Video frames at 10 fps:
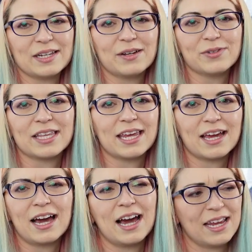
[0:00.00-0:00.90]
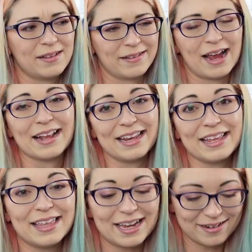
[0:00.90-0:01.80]
and I was like, I
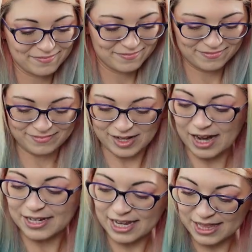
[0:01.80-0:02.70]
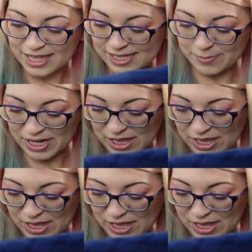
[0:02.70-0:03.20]
need that. I need this in my